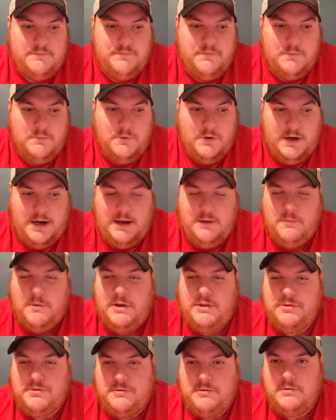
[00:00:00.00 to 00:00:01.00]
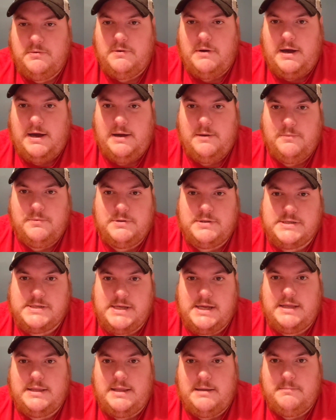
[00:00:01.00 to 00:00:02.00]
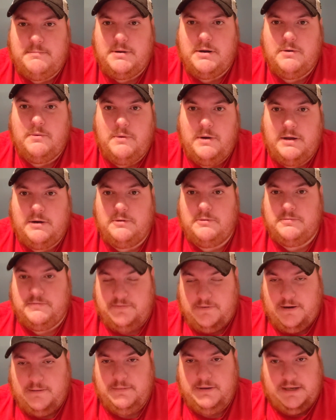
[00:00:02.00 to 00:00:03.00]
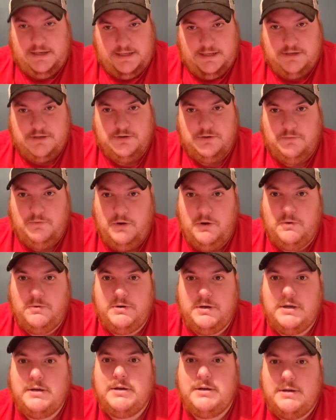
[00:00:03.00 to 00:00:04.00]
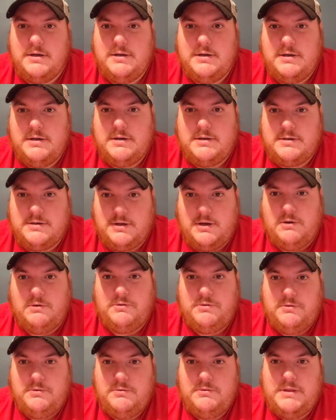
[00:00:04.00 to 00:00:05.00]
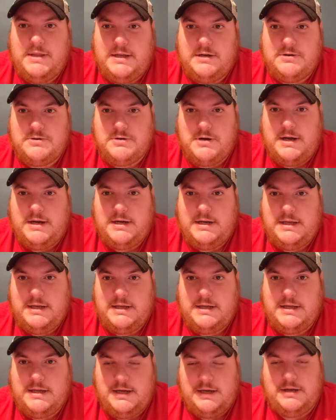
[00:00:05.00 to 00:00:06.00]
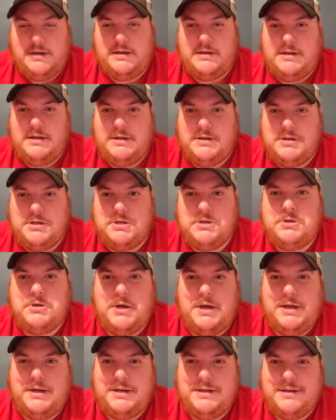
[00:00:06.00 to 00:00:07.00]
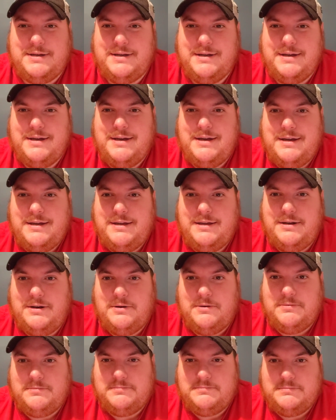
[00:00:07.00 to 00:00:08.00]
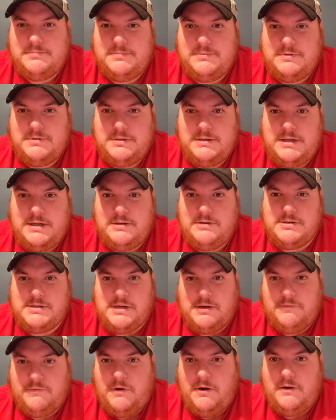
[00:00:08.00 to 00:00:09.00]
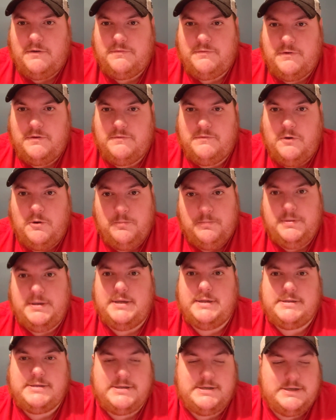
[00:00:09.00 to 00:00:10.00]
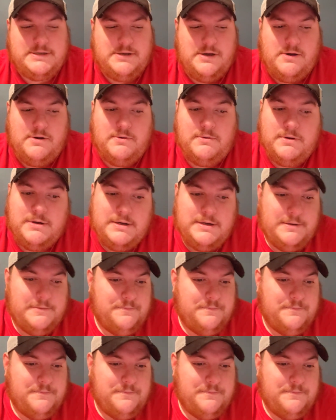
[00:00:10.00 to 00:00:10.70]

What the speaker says: from what I went through, I would say that marijuana was probably an easier road to go through than trying to get kicked, just trying to, you know, get yourself off of opiates. So